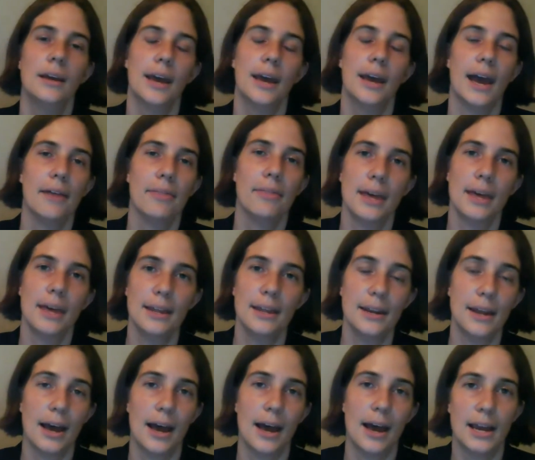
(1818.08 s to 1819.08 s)
And
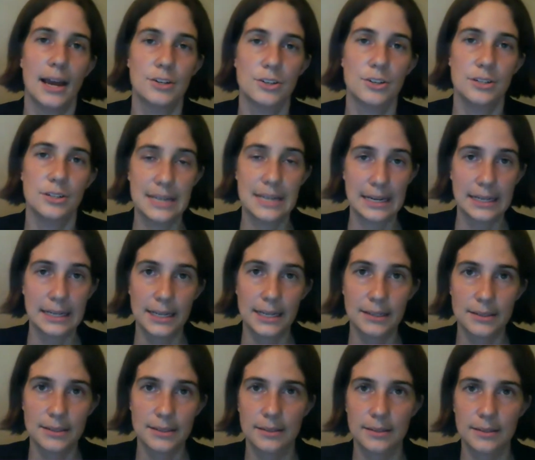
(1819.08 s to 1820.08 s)
then I date
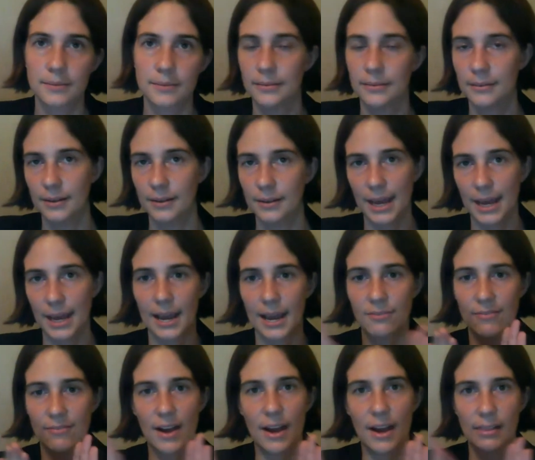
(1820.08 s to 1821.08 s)
it and
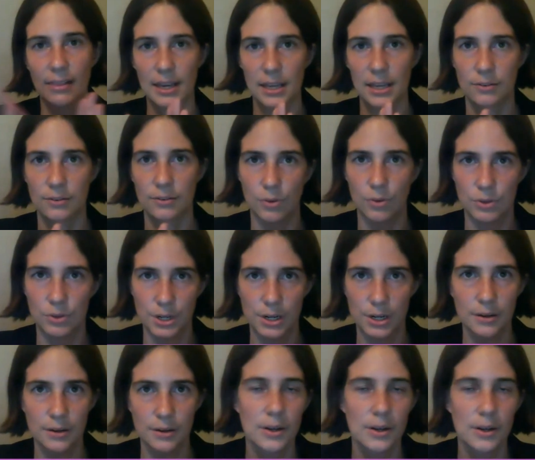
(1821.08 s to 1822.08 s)
I file it in a
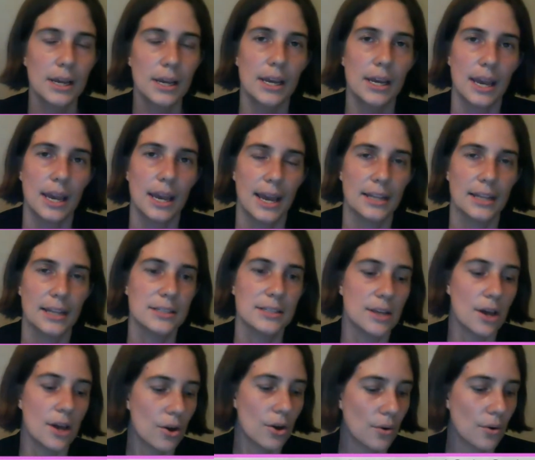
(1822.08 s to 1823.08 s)
folder. And
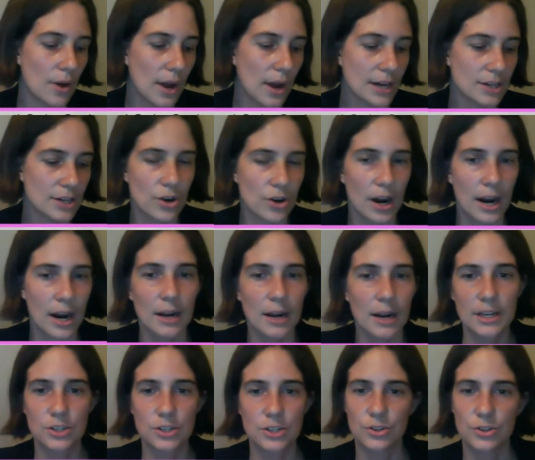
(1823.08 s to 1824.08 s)
so I try to
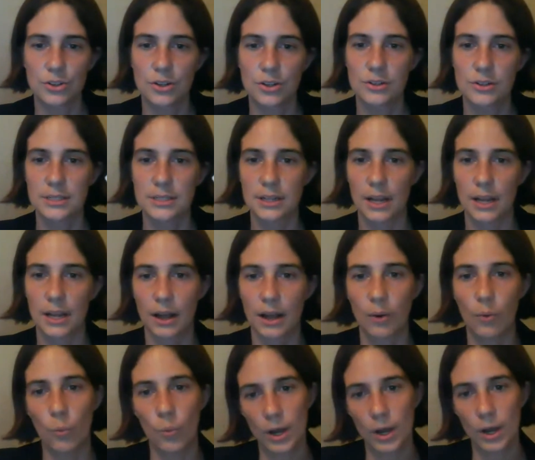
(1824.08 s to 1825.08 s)
make sure there's
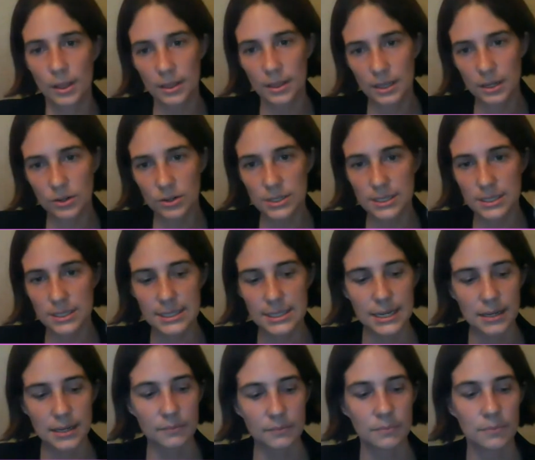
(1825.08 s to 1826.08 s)
one
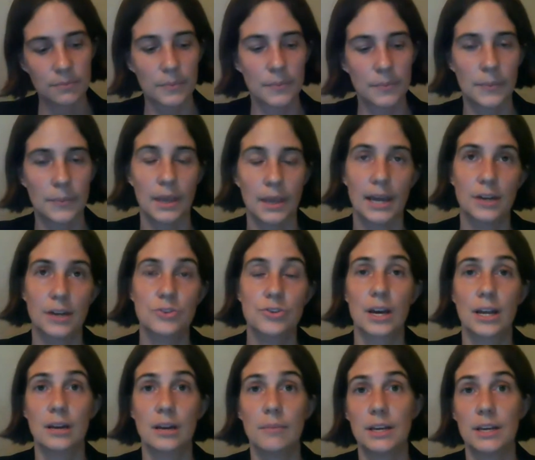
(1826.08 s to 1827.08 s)
literacy, I
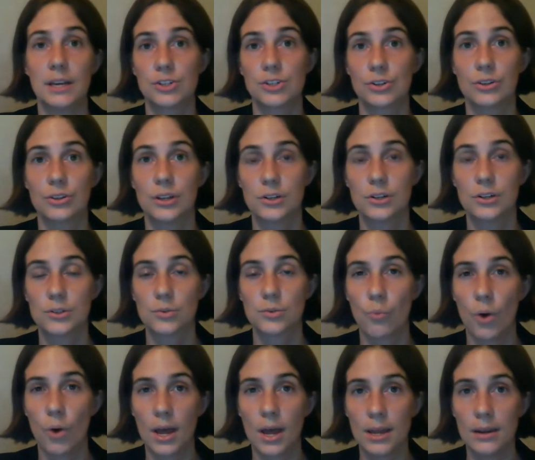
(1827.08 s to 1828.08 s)
try to make sure there's
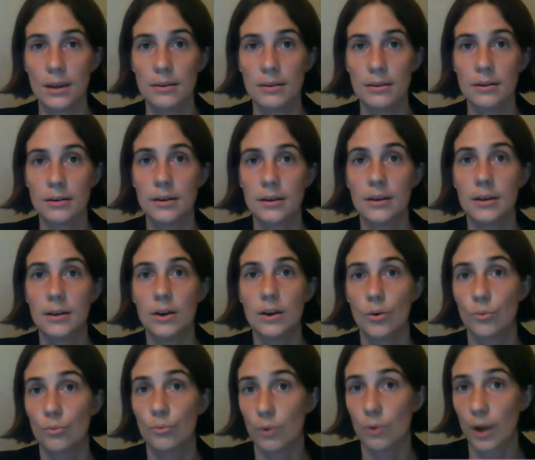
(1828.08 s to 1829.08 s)
one
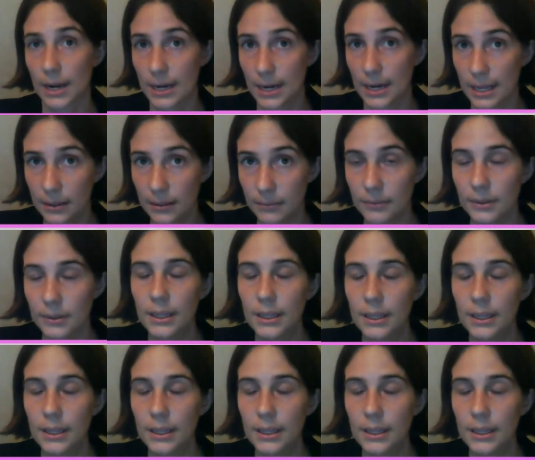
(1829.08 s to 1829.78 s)
writing,